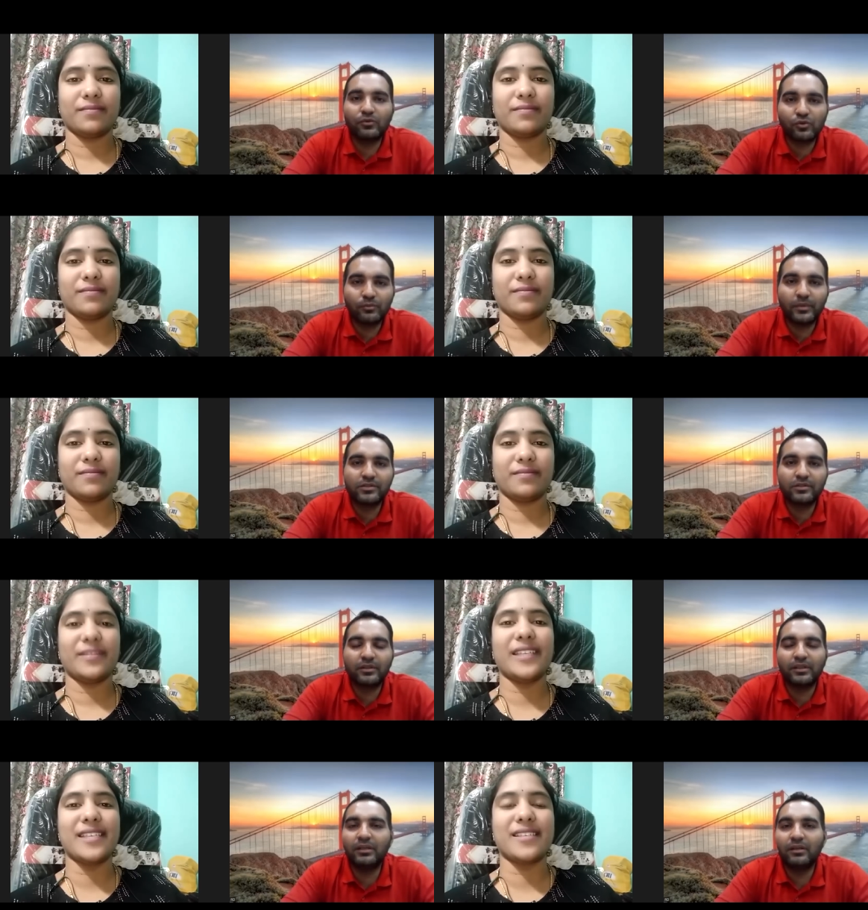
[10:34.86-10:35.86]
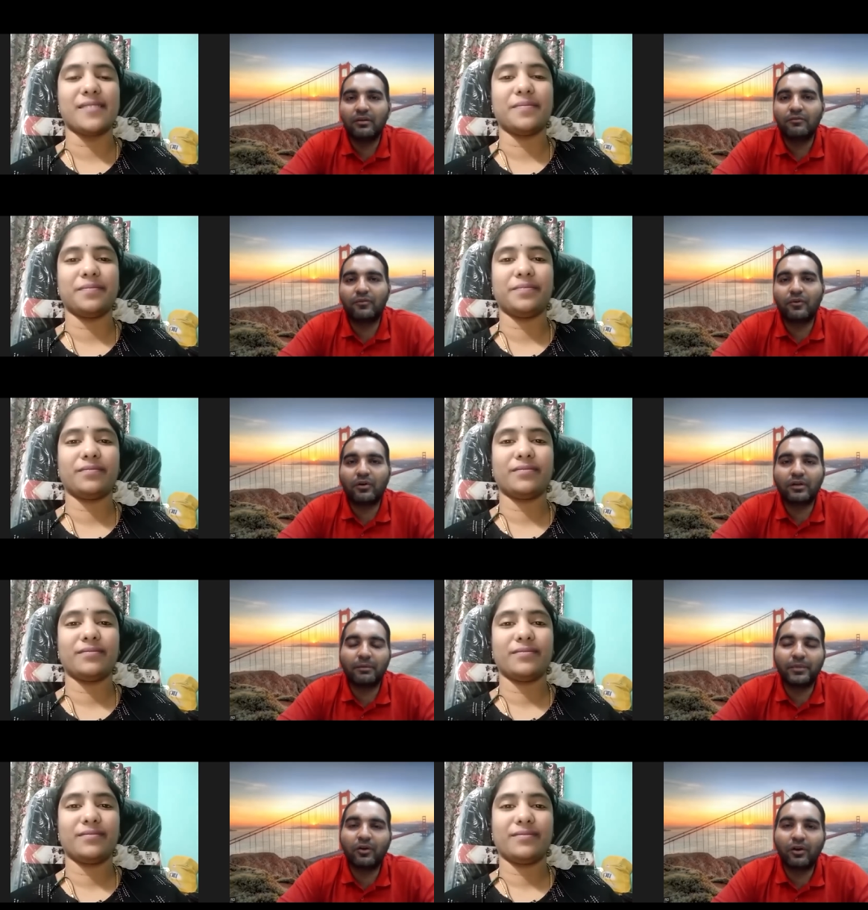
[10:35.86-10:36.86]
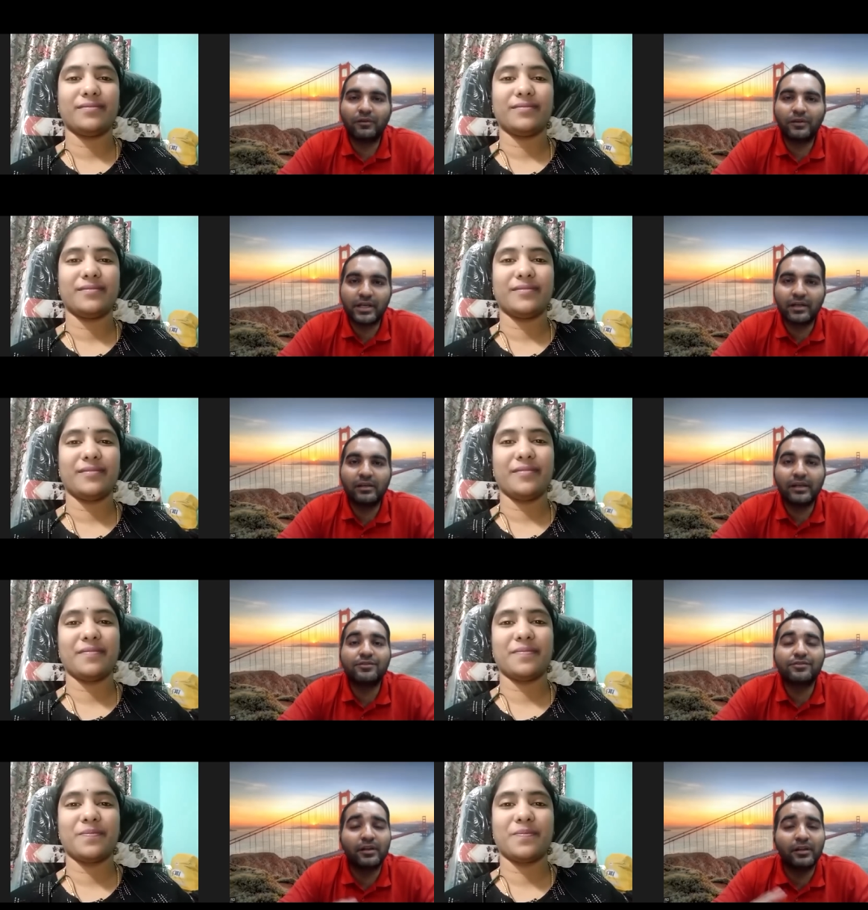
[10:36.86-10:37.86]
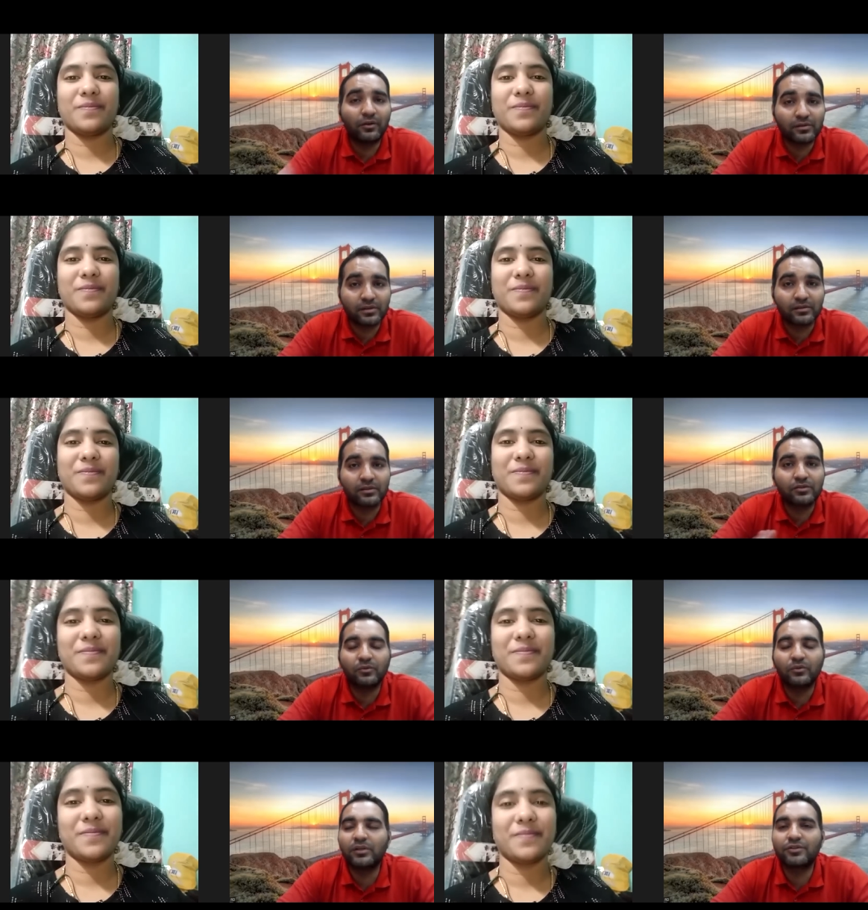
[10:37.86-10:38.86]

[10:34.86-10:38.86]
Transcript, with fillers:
Speaker 1: you so much, Nidhi, for coming on our channel and sharing your success story,